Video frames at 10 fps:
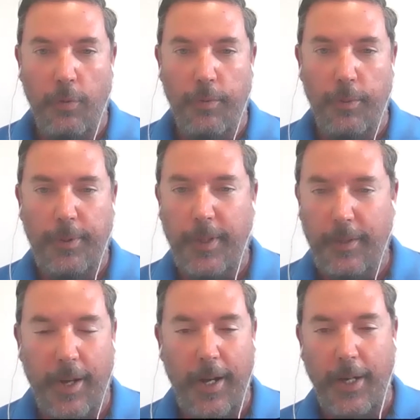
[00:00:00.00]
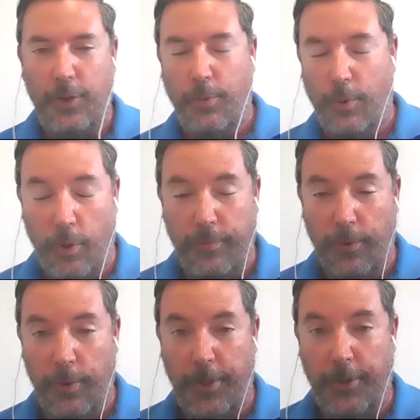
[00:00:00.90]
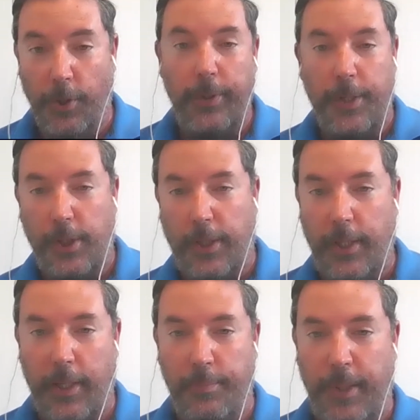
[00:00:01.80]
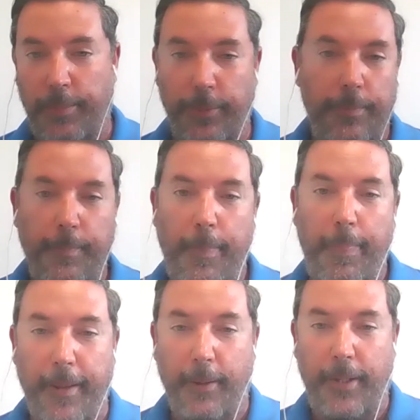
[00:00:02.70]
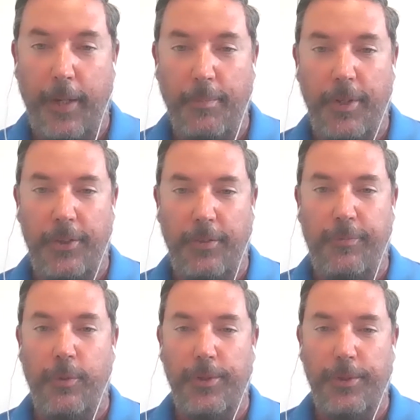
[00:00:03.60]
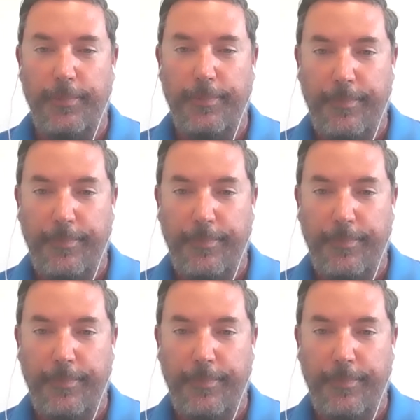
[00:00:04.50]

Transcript: over high school, over adult educated people that came and tested for us